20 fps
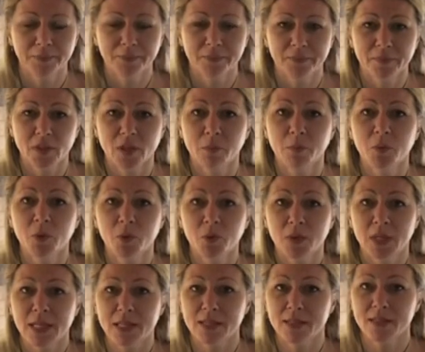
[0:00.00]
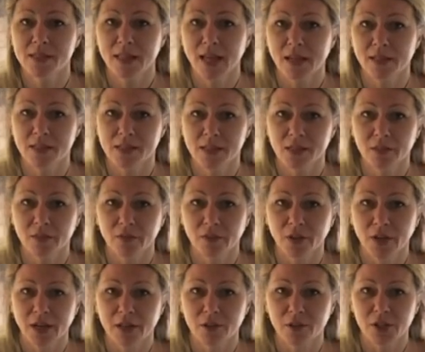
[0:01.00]
the moon is that silver
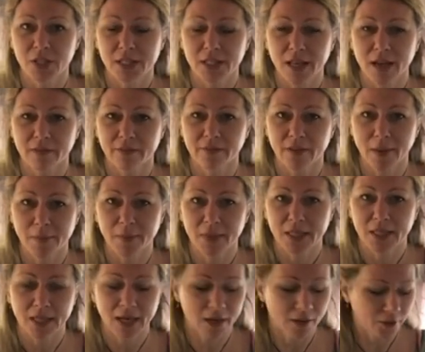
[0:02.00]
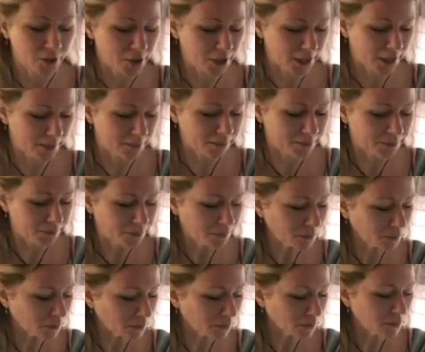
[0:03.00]
energy, that feminine energy.
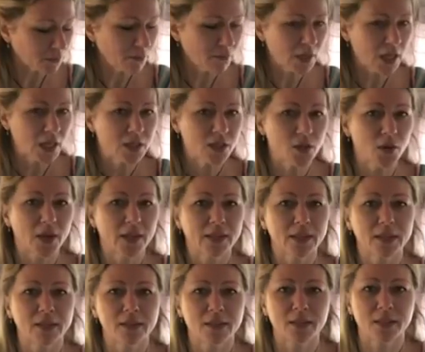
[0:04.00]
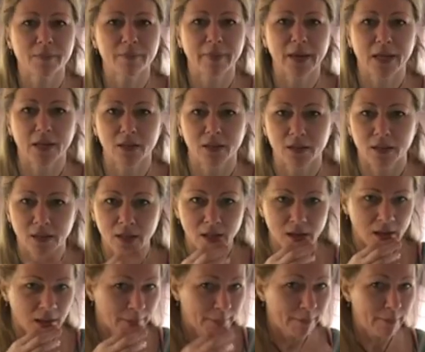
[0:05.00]
So I think this metal
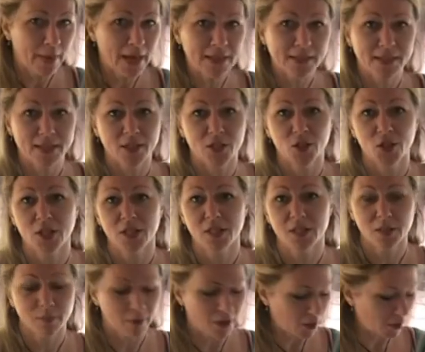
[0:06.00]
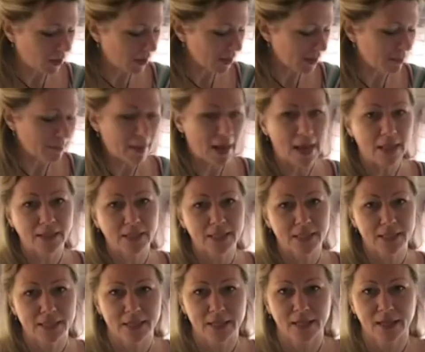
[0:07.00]
message is about us
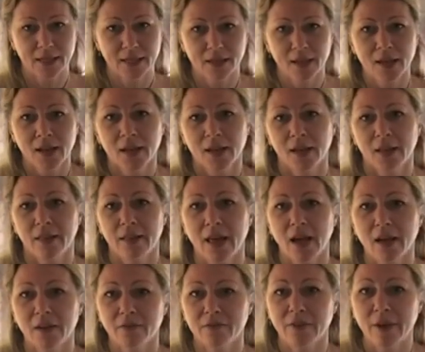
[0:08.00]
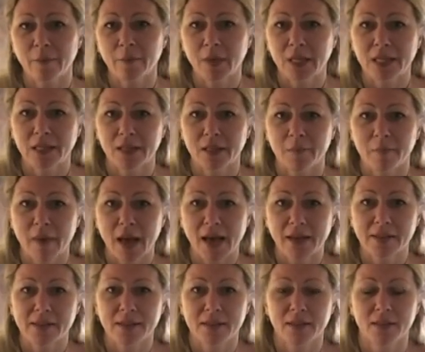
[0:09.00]
balancing that feminine and
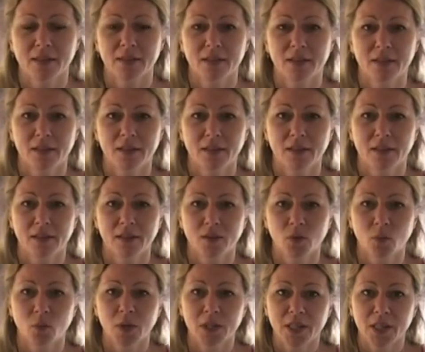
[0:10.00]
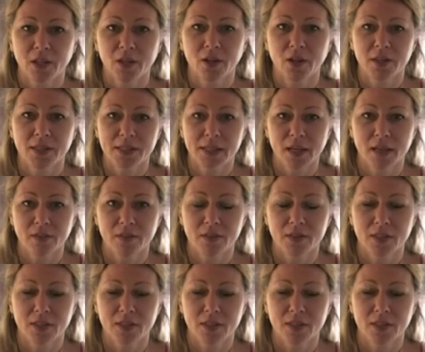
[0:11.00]
masculine within ourselves.